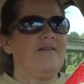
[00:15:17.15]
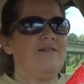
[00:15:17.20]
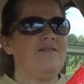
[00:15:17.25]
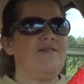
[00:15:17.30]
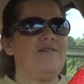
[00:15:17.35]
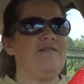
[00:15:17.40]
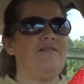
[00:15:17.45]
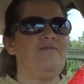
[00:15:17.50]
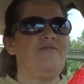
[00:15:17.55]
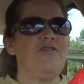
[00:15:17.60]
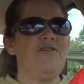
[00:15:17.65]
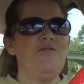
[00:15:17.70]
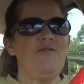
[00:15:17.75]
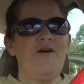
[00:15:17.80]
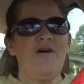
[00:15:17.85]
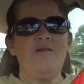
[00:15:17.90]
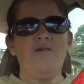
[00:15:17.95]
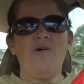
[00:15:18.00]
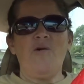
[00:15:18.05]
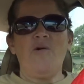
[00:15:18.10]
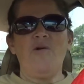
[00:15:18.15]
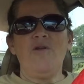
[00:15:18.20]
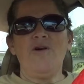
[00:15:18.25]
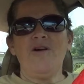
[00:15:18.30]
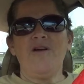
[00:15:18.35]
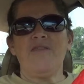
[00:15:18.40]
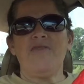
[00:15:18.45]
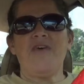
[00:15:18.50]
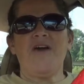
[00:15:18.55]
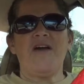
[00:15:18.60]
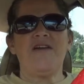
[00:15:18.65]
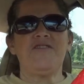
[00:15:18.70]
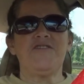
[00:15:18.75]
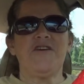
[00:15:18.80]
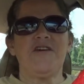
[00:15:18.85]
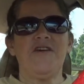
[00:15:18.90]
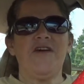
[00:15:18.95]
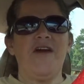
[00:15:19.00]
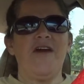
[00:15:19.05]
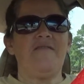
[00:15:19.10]
And if you ever go look at that,
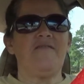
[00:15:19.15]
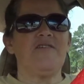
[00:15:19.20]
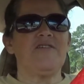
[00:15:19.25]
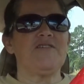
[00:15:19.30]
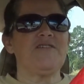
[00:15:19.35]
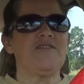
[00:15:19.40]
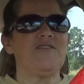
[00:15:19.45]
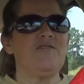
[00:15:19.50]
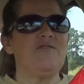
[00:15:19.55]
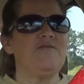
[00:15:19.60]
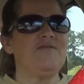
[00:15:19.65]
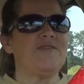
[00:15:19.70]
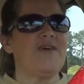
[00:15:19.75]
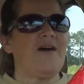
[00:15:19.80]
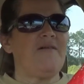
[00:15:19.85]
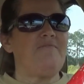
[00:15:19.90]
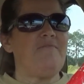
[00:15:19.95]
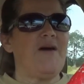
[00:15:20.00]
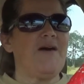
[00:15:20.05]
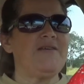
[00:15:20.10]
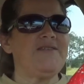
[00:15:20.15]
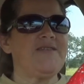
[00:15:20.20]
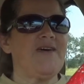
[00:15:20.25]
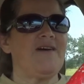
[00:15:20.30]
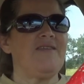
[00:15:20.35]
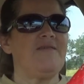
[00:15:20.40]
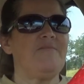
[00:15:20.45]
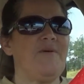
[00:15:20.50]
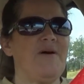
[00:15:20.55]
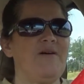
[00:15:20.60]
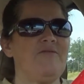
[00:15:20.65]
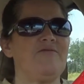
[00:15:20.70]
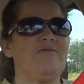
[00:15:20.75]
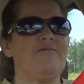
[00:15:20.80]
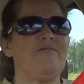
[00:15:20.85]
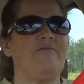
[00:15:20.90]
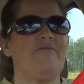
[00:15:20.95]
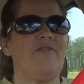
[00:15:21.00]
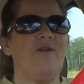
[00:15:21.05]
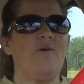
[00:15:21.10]
you're going to have to excuse that mess on the
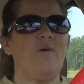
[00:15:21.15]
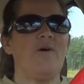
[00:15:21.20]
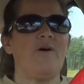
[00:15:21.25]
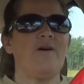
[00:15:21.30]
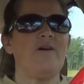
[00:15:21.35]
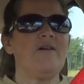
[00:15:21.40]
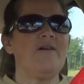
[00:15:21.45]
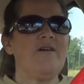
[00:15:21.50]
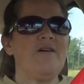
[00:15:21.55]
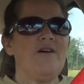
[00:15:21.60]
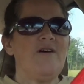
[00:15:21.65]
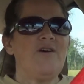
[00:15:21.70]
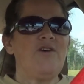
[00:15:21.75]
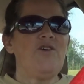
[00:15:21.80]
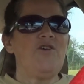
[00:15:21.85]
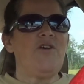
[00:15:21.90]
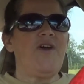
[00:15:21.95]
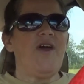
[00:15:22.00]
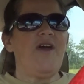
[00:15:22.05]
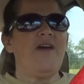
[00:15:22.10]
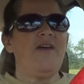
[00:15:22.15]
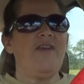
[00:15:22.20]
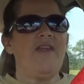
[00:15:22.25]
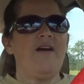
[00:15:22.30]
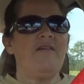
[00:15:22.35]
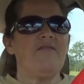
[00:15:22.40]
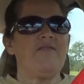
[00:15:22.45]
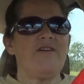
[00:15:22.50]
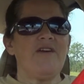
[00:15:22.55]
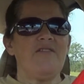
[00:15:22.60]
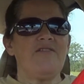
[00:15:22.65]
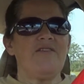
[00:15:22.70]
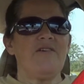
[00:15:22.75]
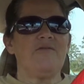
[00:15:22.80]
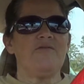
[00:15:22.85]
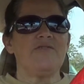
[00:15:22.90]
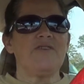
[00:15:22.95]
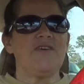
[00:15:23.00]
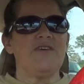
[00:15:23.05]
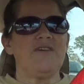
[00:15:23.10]
bedroom floor. You can't never get
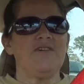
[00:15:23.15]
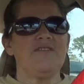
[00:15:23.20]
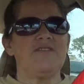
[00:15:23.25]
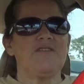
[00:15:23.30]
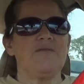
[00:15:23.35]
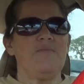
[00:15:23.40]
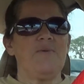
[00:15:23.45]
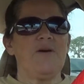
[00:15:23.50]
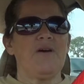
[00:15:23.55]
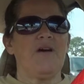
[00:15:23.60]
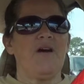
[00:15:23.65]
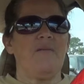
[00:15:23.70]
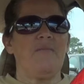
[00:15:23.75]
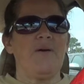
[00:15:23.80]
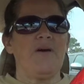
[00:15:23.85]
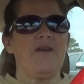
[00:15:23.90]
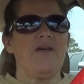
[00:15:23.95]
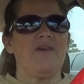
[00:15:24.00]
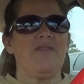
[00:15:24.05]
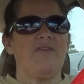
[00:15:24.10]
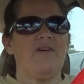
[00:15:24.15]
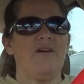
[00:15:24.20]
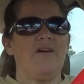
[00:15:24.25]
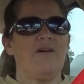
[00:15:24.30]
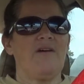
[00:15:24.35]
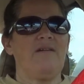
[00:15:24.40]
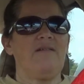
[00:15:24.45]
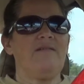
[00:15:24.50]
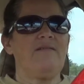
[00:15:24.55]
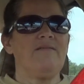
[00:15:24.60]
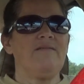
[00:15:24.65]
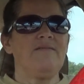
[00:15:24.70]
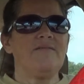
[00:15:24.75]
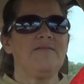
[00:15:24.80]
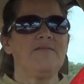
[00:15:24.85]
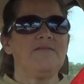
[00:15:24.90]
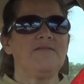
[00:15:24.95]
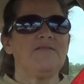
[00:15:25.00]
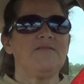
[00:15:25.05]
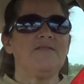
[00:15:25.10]
those kids to pick up anything.
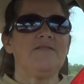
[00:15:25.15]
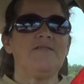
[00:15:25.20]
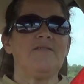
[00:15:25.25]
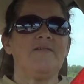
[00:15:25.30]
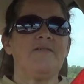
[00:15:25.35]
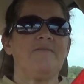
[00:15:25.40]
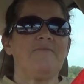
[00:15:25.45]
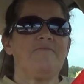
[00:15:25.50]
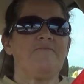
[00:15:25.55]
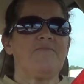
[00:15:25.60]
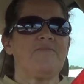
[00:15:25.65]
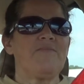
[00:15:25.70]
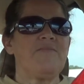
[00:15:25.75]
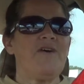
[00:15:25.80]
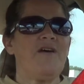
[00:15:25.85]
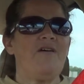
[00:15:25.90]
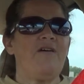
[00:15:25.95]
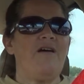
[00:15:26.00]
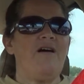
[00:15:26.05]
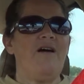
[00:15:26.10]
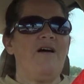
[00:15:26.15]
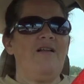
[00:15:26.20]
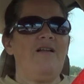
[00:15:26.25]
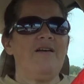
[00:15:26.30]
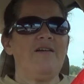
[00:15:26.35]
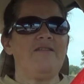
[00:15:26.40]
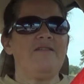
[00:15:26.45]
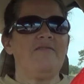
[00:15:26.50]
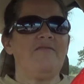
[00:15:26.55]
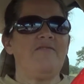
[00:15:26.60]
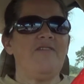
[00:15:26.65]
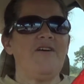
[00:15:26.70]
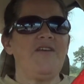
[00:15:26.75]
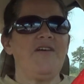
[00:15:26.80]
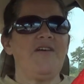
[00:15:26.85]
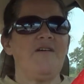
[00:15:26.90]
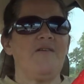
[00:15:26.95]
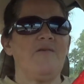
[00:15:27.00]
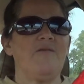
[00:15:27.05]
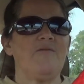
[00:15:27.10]
They're all into
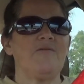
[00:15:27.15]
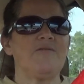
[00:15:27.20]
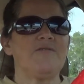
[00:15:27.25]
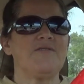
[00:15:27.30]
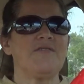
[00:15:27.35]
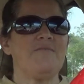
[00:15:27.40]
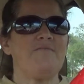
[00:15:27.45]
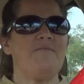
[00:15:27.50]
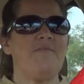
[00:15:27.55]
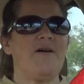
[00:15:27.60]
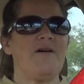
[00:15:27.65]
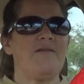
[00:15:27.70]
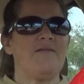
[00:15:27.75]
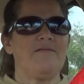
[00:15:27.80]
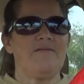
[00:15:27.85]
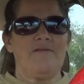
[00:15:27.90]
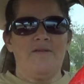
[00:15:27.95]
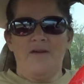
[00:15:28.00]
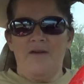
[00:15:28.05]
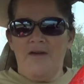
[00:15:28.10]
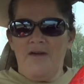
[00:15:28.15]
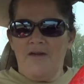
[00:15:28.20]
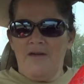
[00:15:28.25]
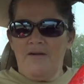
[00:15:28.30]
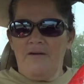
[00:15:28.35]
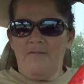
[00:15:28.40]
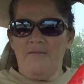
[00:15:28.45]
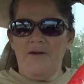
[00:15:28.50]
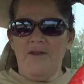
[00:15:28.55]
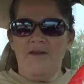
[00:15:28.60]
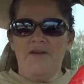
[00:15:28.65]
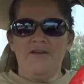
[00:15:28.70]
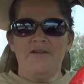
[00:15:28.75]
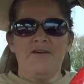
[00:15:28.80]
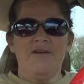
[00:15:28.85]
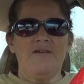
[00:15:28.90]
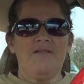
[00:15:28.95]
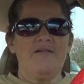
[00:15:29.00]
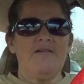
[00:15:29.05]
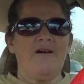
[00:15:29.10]
videos. I mean,
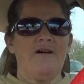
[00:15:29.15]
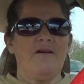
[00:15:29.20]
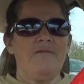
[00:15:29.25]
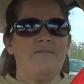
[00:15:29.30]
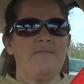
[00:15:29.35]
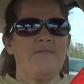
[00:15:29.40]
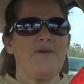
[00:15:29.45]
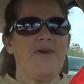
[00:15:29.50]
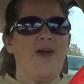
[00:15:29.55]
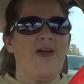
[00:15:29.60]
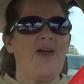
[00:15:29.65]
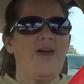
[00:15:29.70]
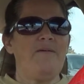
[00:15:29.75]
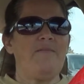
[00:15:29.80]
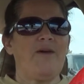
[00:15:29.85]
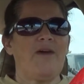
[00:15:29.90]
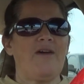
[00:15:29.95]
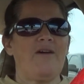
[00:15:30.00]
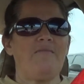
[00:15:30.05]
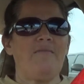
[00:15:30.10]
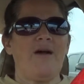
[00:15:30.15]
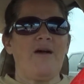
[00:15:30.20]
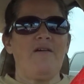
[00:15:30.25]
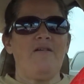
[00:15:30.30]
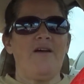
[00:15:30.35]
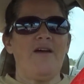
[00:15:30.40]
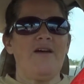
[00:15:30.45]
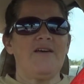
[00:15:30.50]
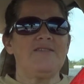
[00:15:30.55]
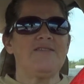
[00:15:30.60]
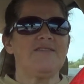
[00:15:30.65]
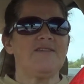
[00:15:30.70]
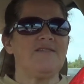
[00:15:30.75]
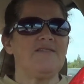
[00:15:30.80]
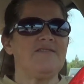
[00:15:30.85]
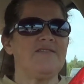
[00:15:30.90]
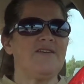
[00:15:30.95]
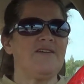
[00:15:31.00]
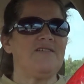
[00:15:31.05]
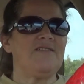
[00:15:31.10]
into gaming. My
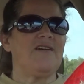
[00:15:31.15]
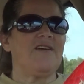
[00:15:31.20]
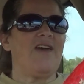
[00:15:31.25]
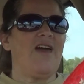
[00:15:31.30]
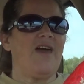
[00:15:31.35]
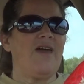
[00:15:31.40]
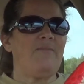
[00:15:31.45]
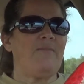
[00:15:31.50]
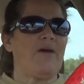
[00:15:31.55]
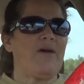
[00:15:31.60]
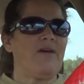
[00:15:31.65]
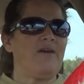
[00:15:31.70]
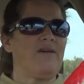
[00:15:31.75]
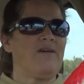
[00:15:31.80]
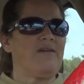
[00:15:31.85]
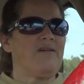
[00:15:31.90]
grandson's into gaming.